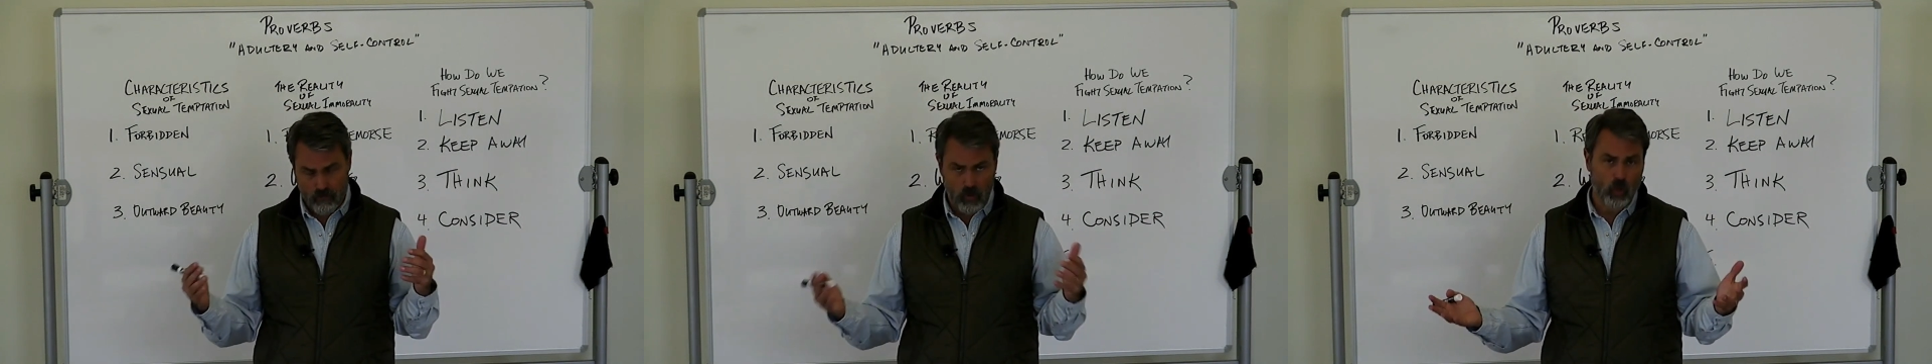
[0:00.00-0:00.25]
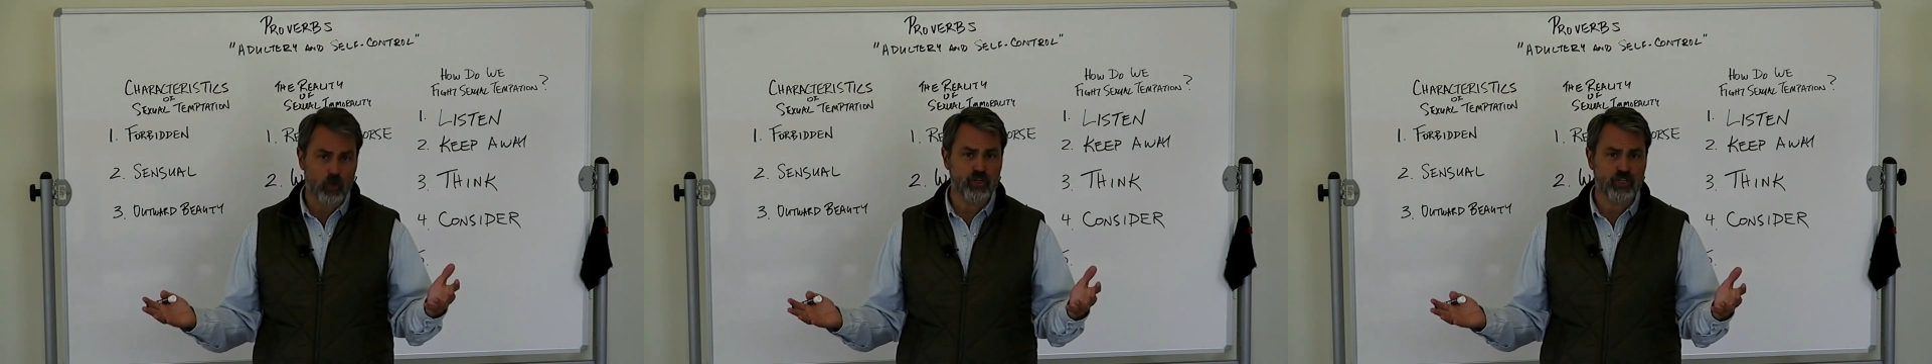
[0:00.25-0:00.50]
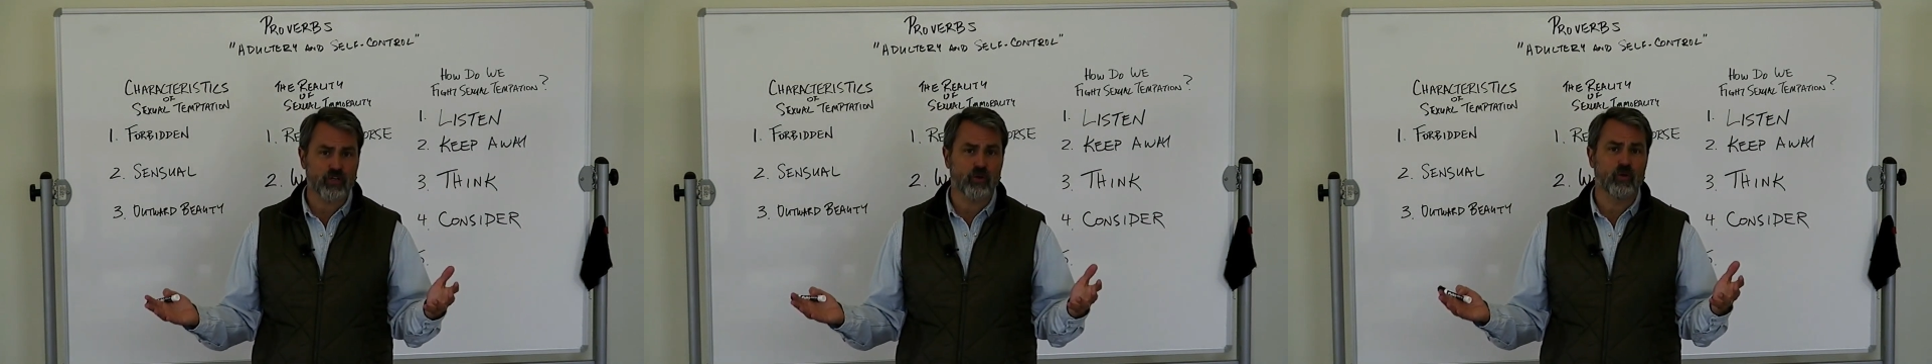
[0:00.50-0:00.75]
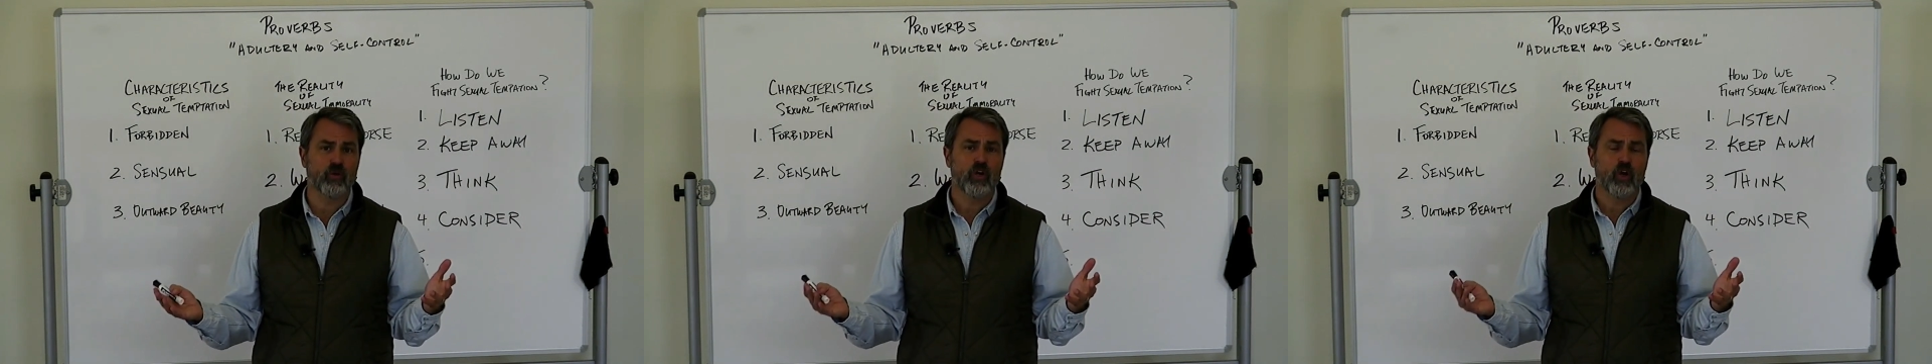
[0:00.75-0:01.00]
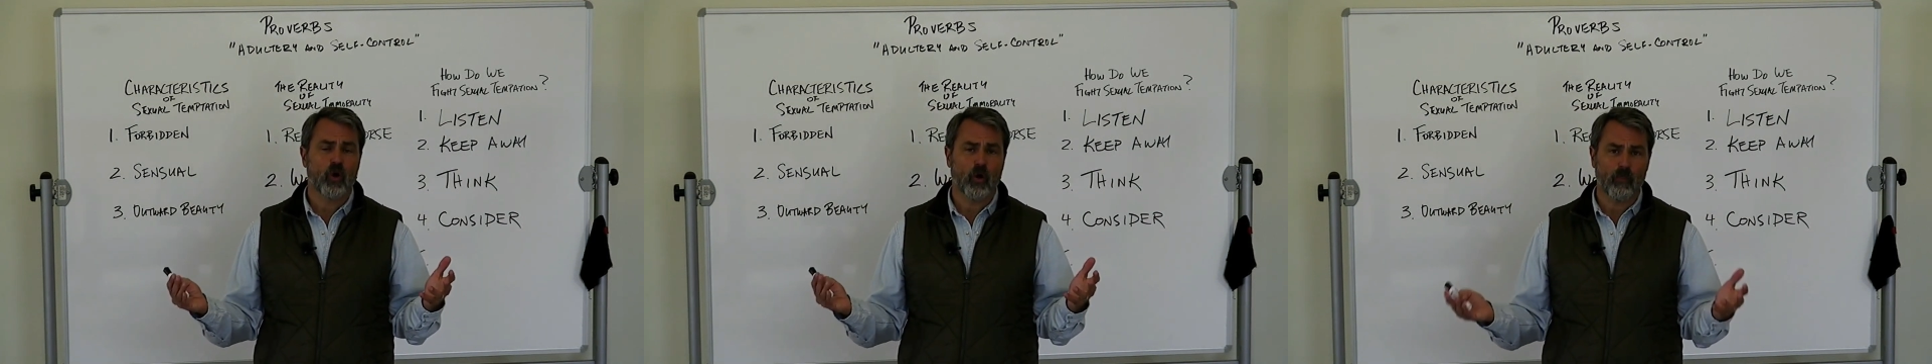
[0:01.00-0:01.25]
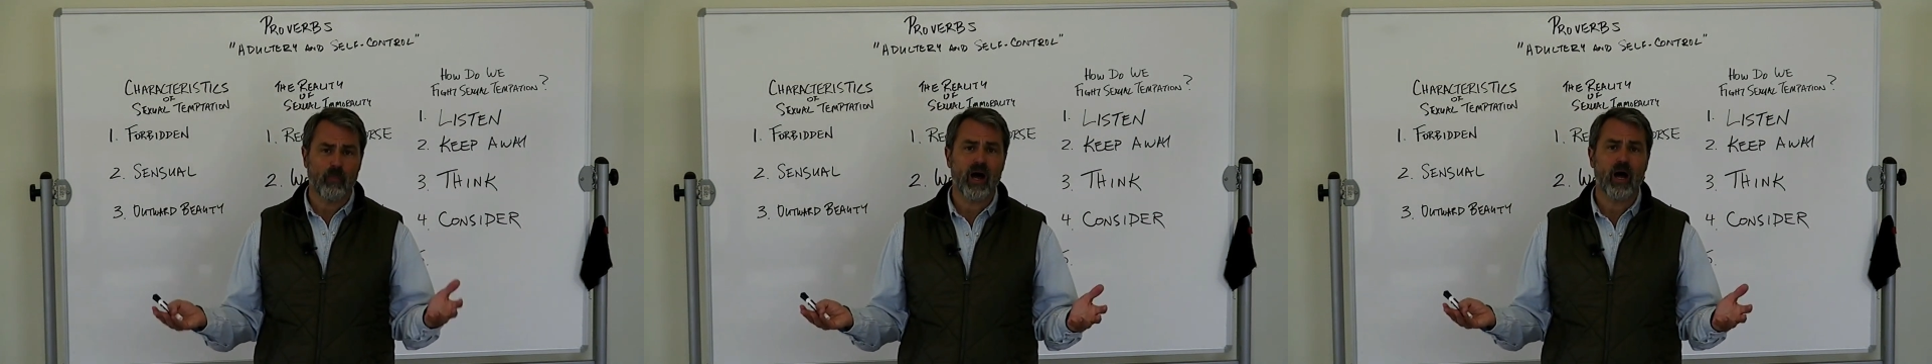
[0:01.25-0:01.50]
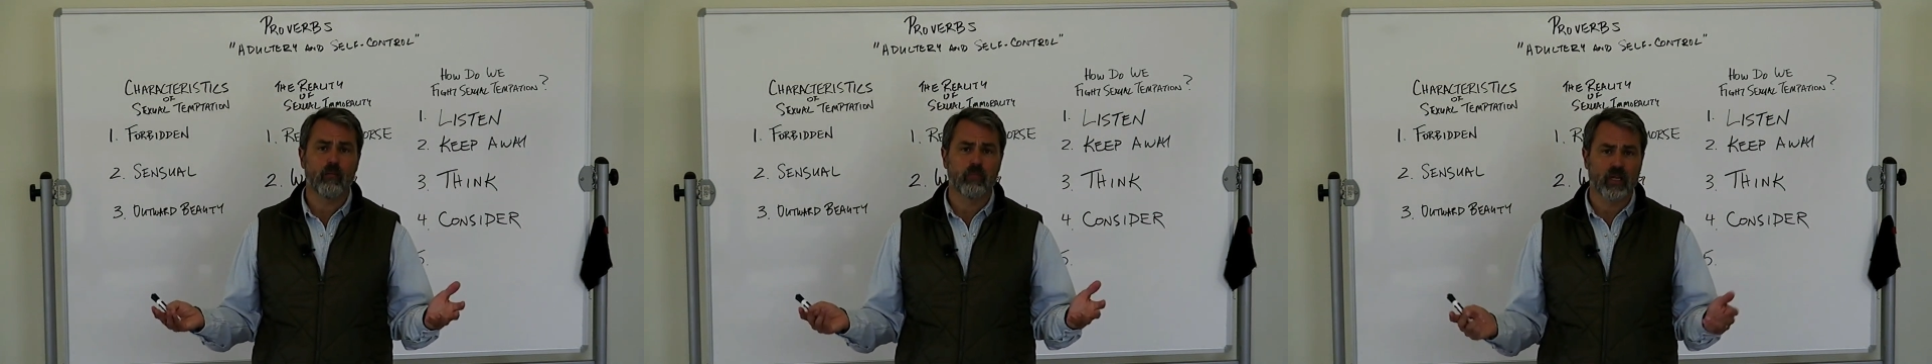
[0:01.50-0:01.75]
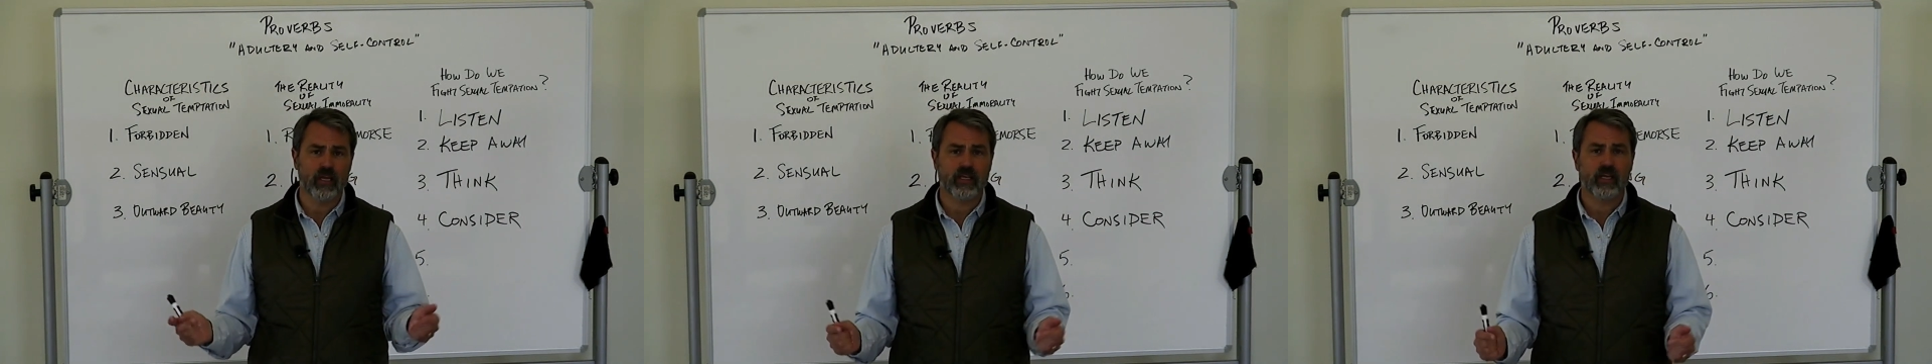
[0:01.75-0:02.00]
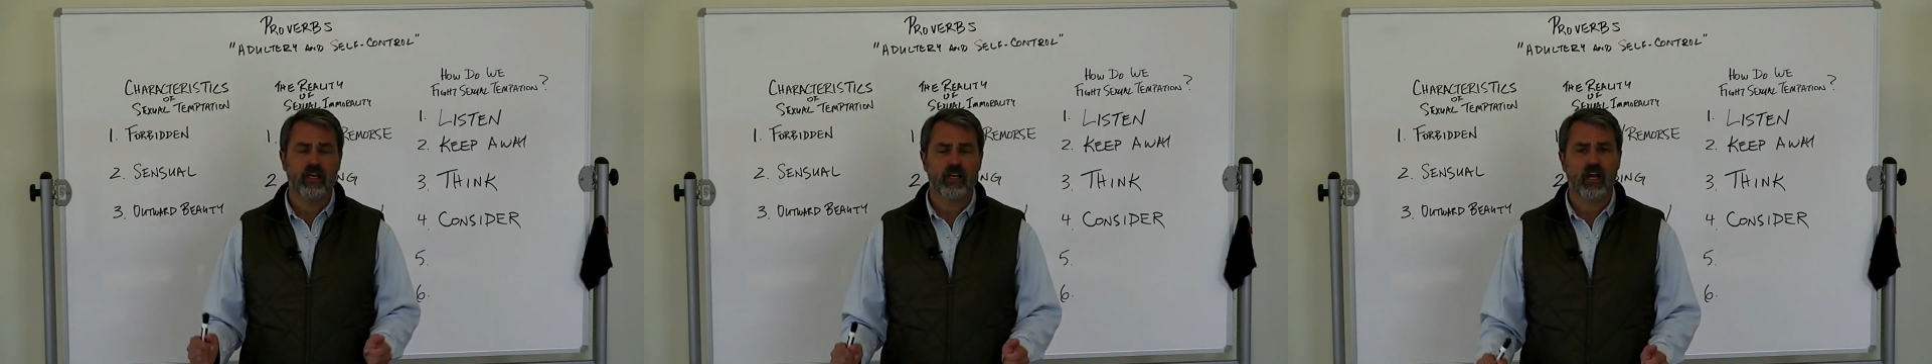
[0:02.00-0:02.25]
personal or public